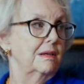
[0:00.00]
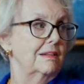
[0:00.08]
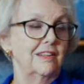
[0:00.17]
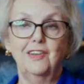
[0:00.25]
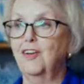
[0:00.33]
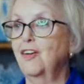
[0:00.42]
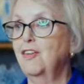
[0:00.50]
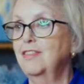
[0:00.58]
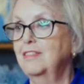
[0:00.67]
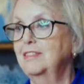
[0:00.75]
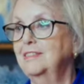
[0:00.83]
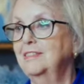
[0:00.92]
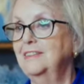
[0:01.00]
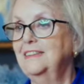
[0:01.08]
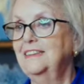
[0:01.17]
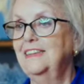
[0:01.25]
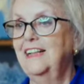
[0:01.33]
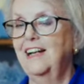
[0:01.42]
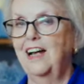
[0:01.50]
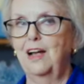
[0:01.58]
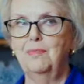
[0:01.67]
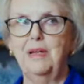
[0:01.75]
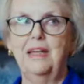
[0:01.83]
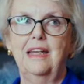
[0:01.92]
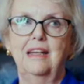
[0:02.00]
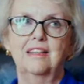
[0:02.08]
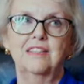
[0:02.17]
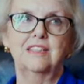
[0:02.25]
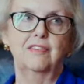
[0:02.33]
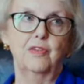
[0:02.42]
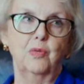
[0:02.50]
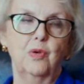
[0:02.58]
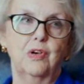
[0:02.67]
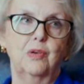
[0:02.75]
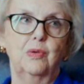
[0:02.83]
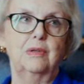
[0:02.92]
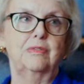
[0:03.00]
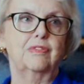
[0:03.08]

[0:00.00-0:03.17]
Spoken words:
You know? I'm making a Civil War quilt